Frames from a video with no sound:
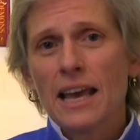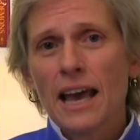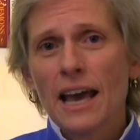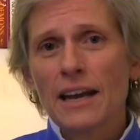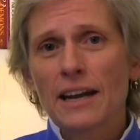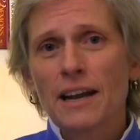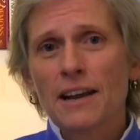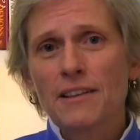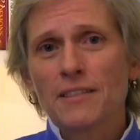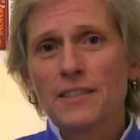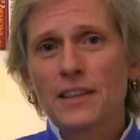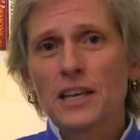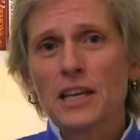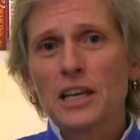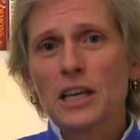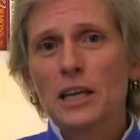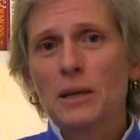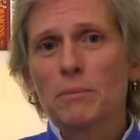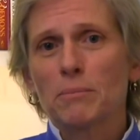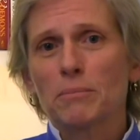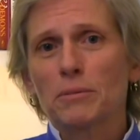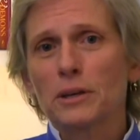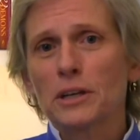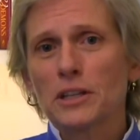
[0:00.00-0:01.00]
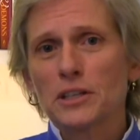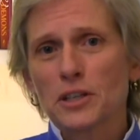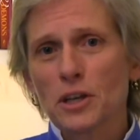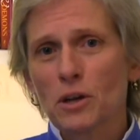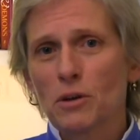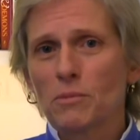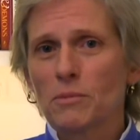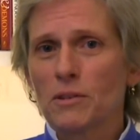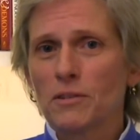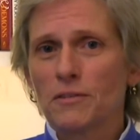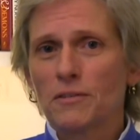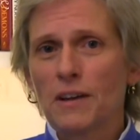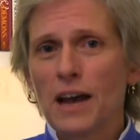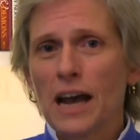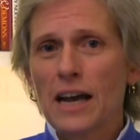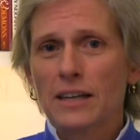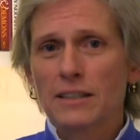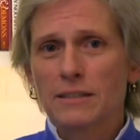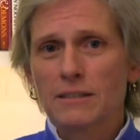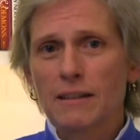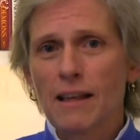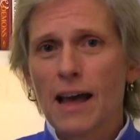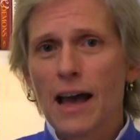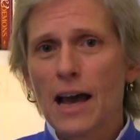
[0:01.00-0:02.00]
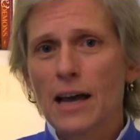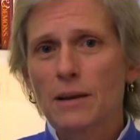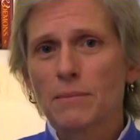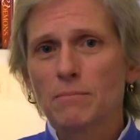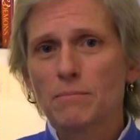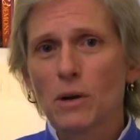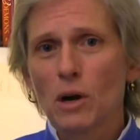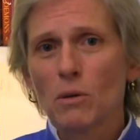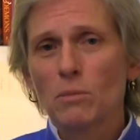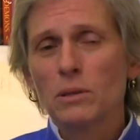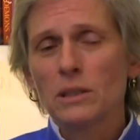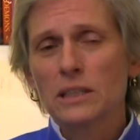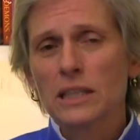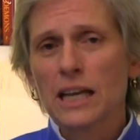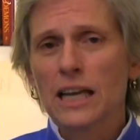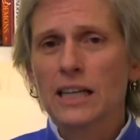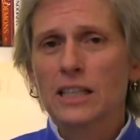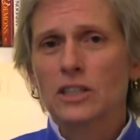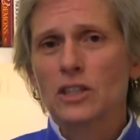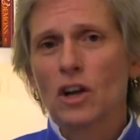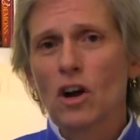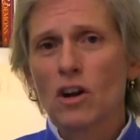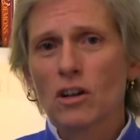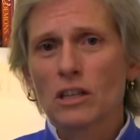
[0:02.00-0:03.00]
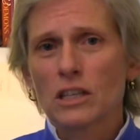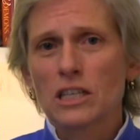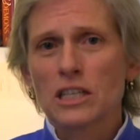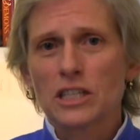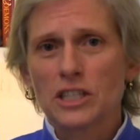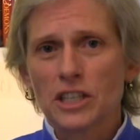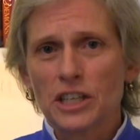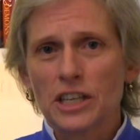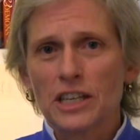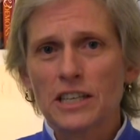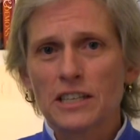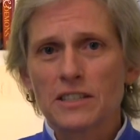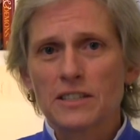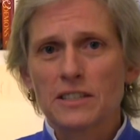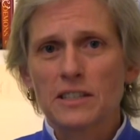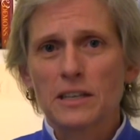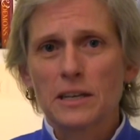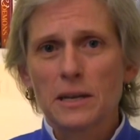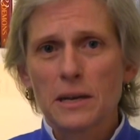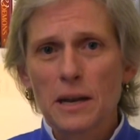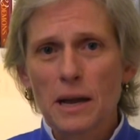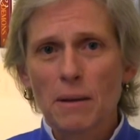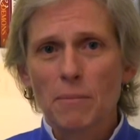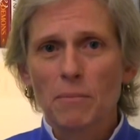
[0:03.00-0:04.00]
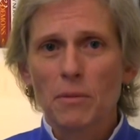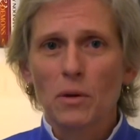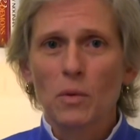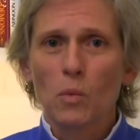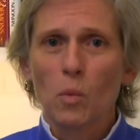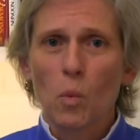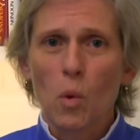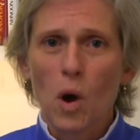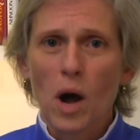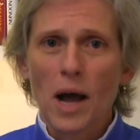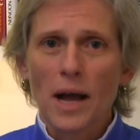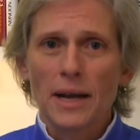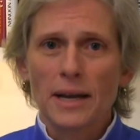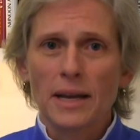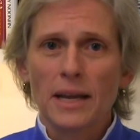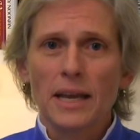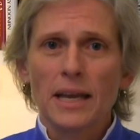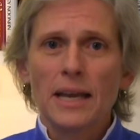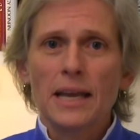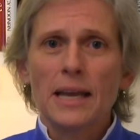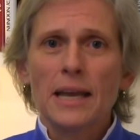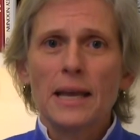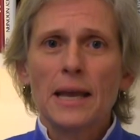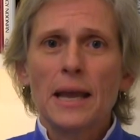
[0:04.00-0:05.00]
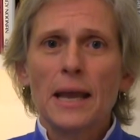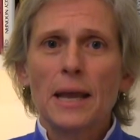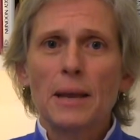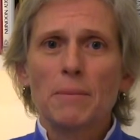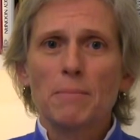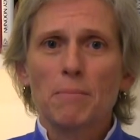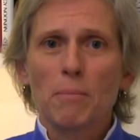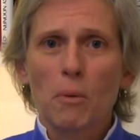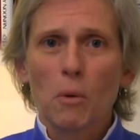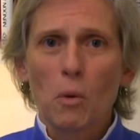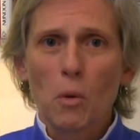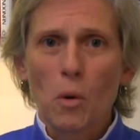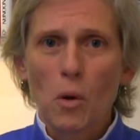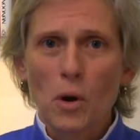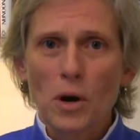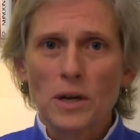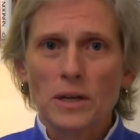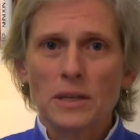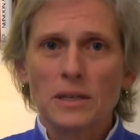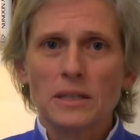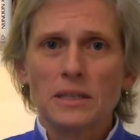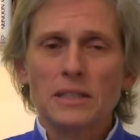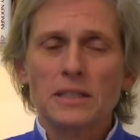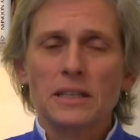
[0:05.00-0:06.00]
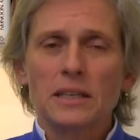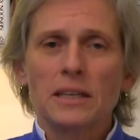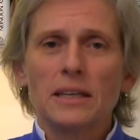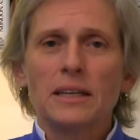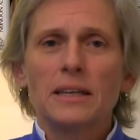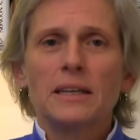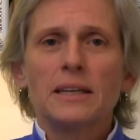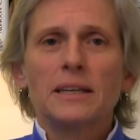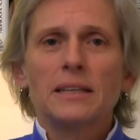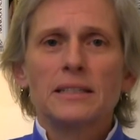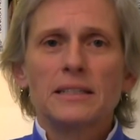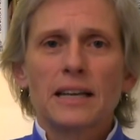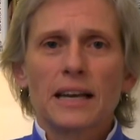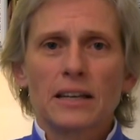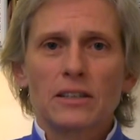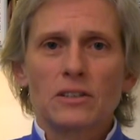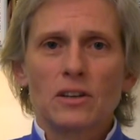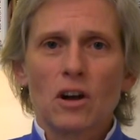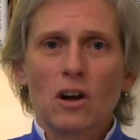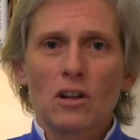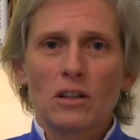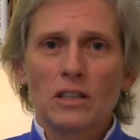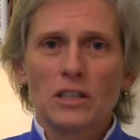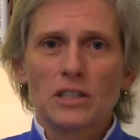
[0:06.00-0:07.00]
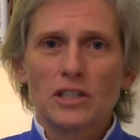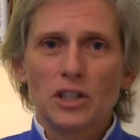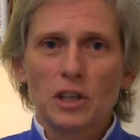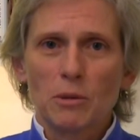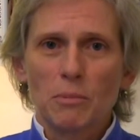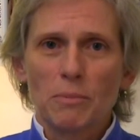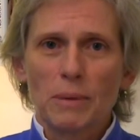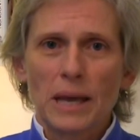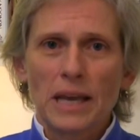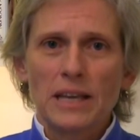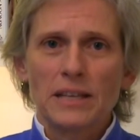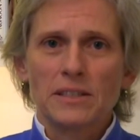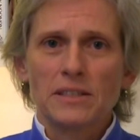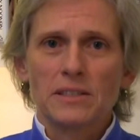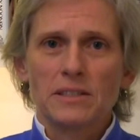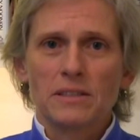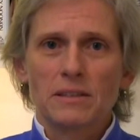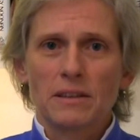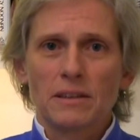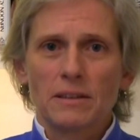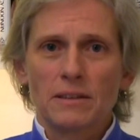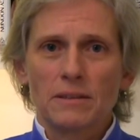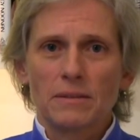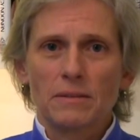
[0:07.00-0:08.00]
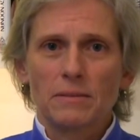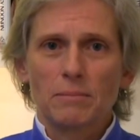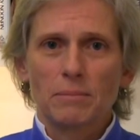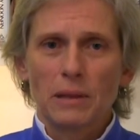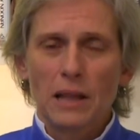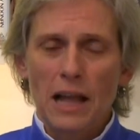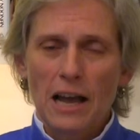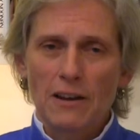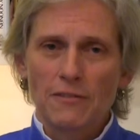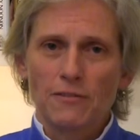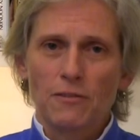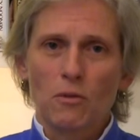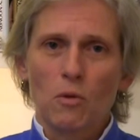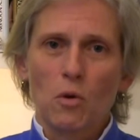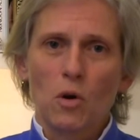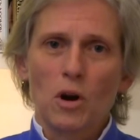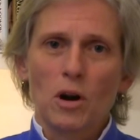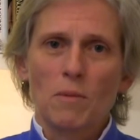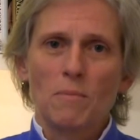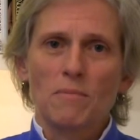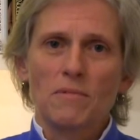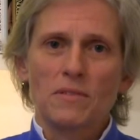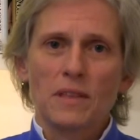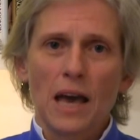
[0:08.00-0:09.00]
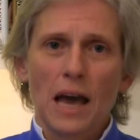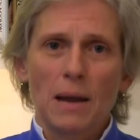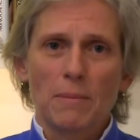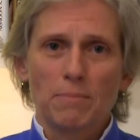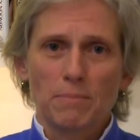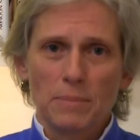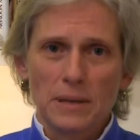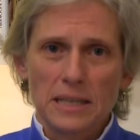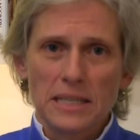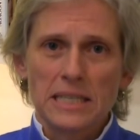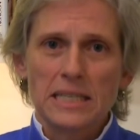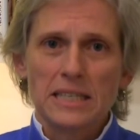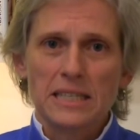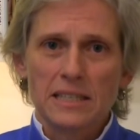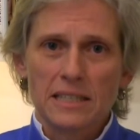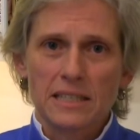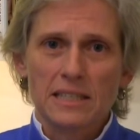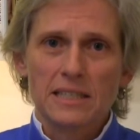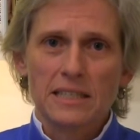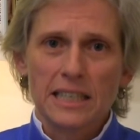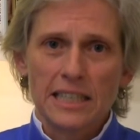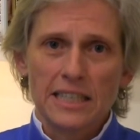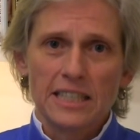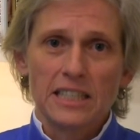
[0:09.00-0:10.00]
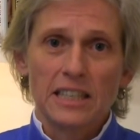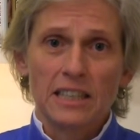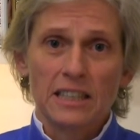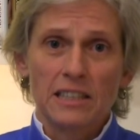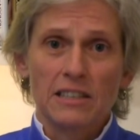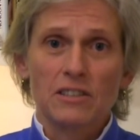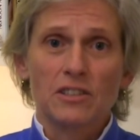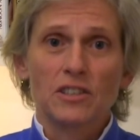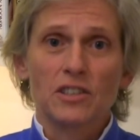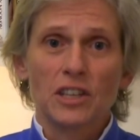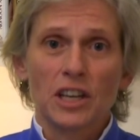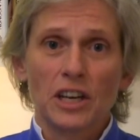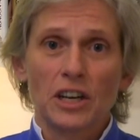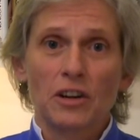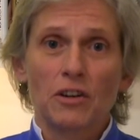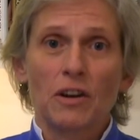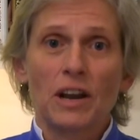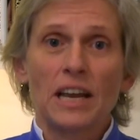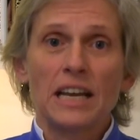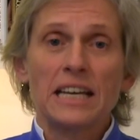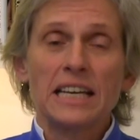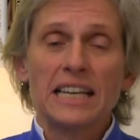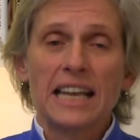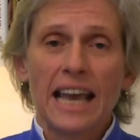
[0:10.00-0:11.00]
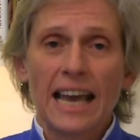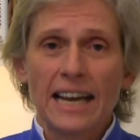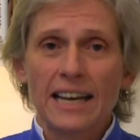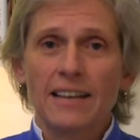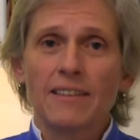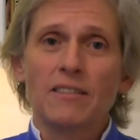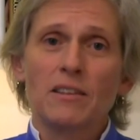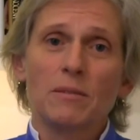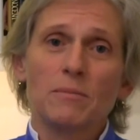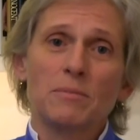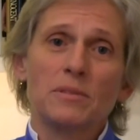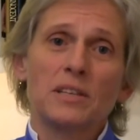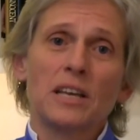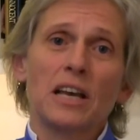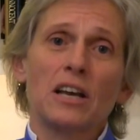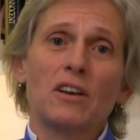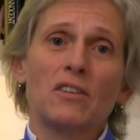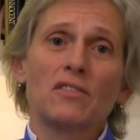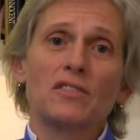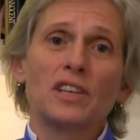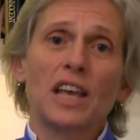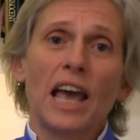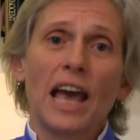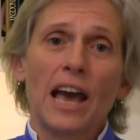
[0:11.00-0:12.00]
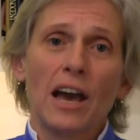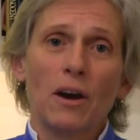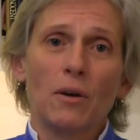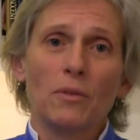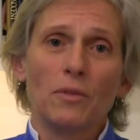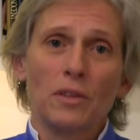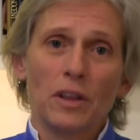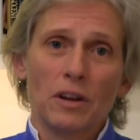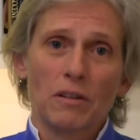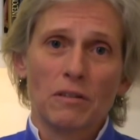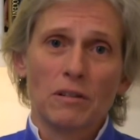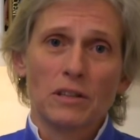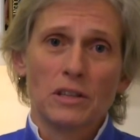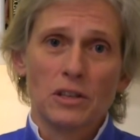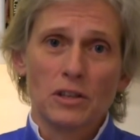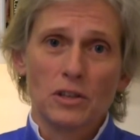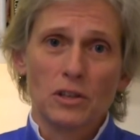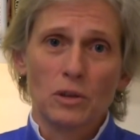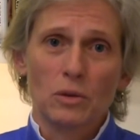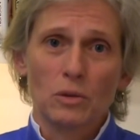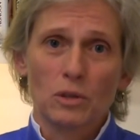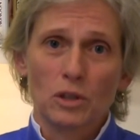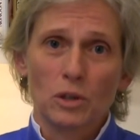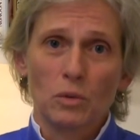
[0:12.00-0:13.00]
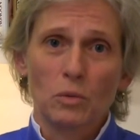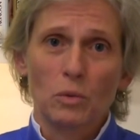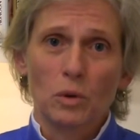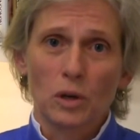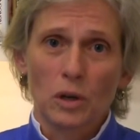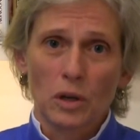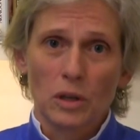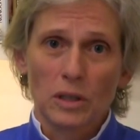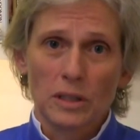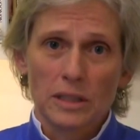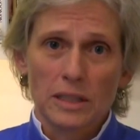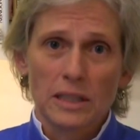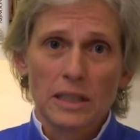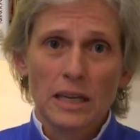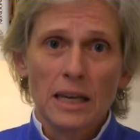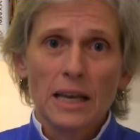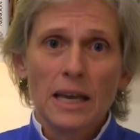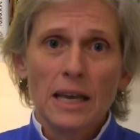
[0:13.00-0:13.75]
And I think it brings home the fact that mobile technology is the #1 important technology-based platform that businesses need to consider in getting themselves out there in the social world.